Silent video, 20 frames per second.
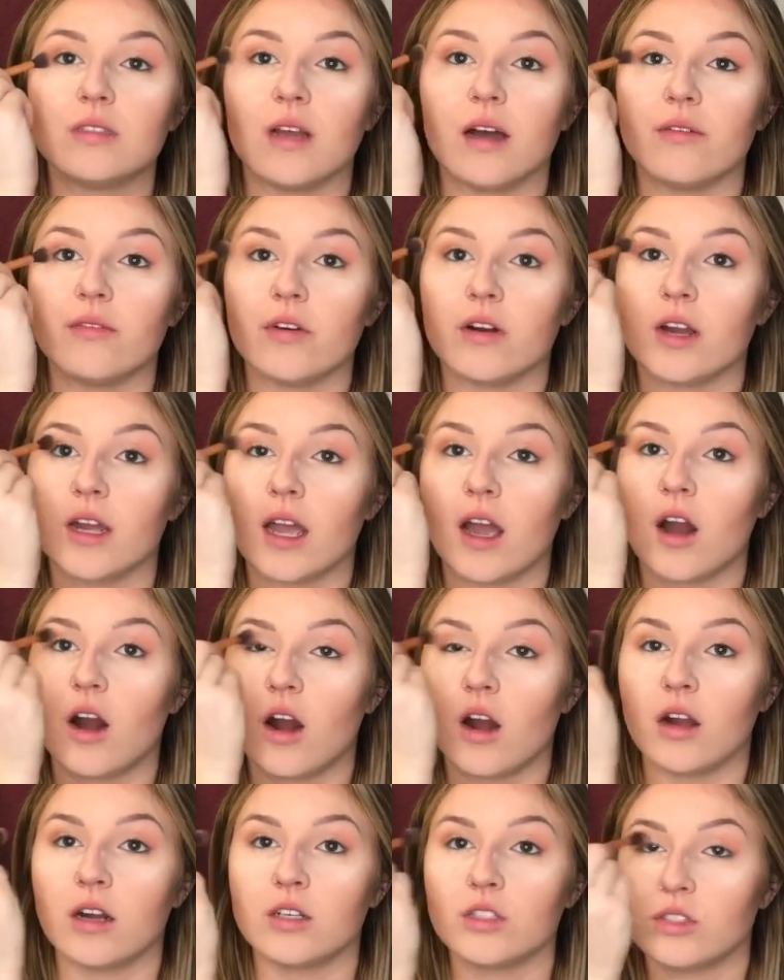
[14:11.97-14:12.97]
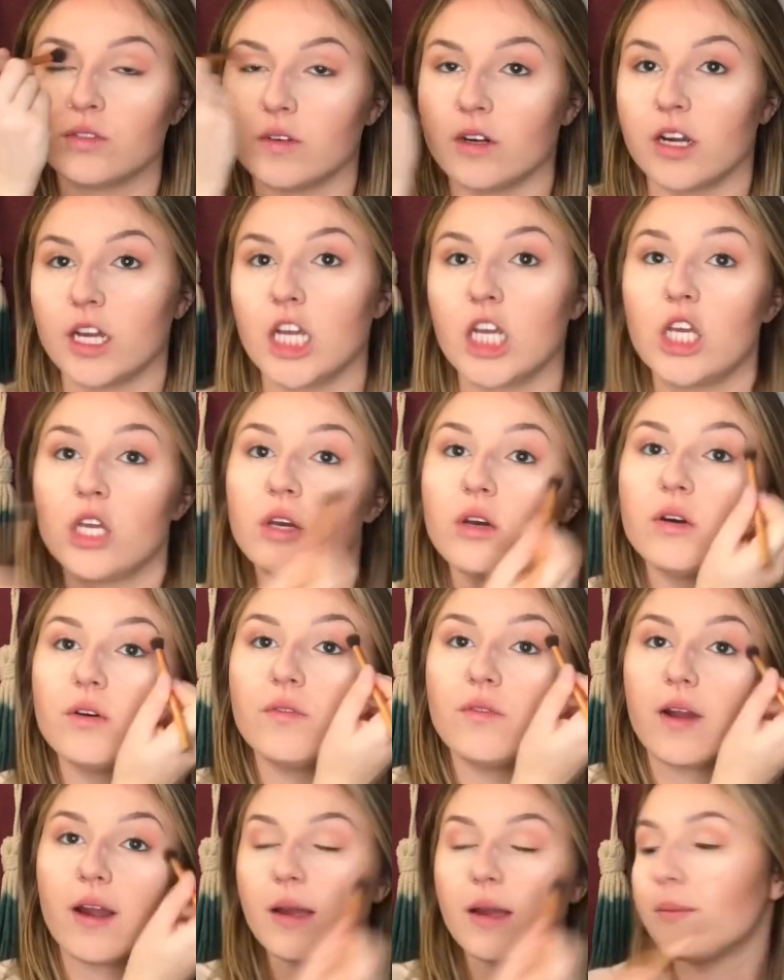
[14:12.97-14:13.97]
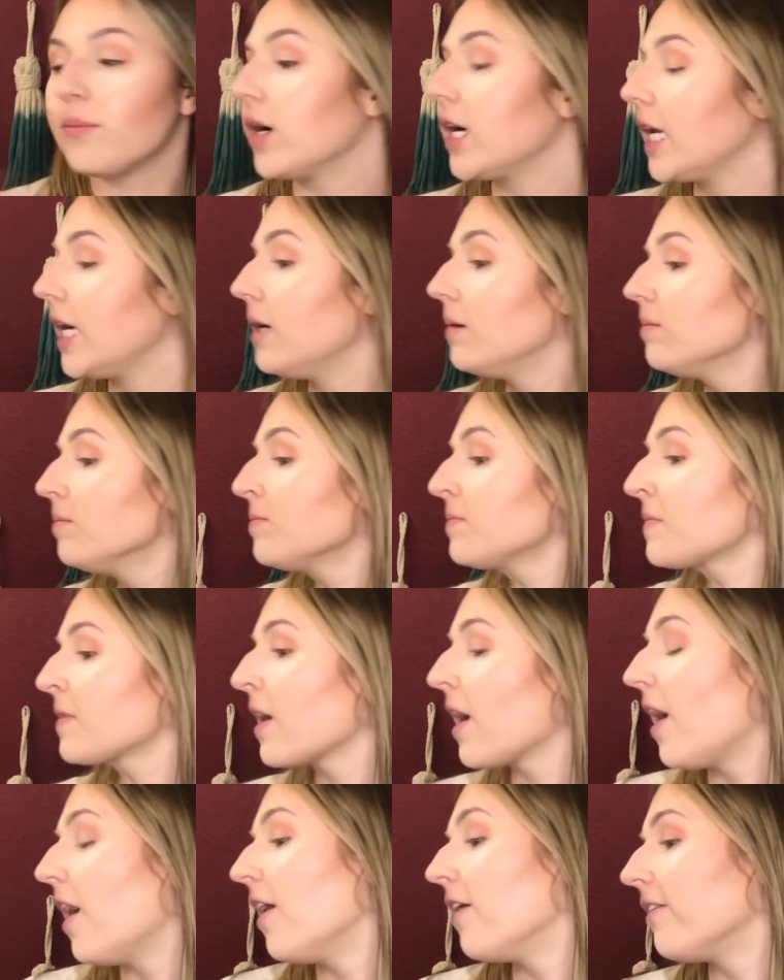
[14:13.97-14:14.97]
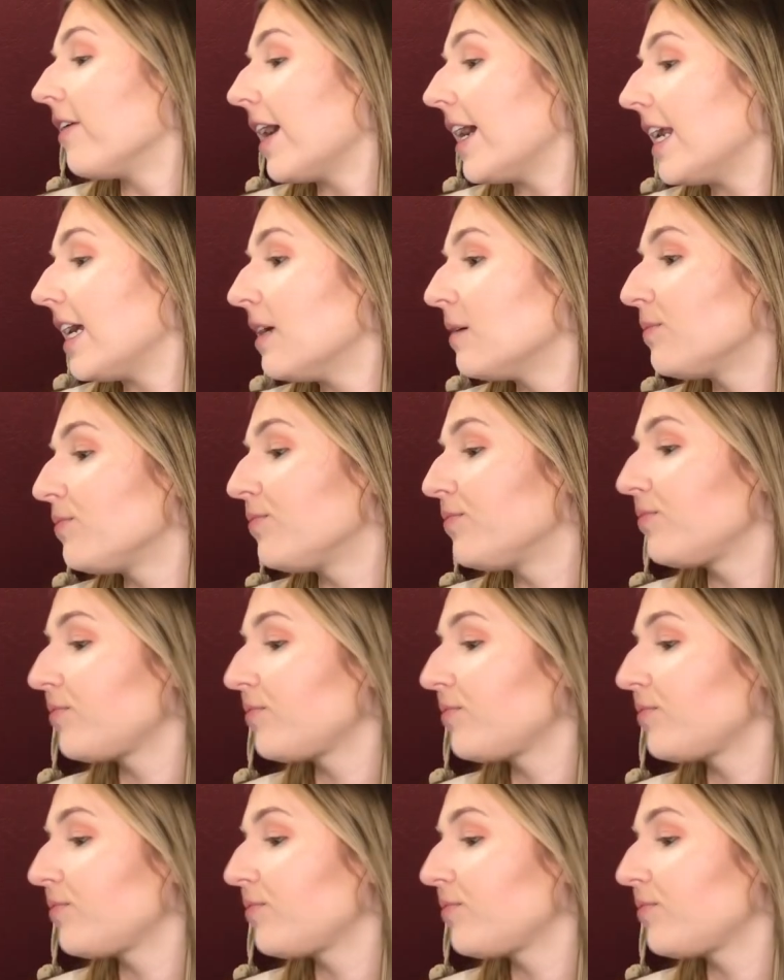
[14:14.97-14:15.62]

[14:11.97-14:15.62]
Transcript: not very harsh, very cute, very pretty. Alrighty.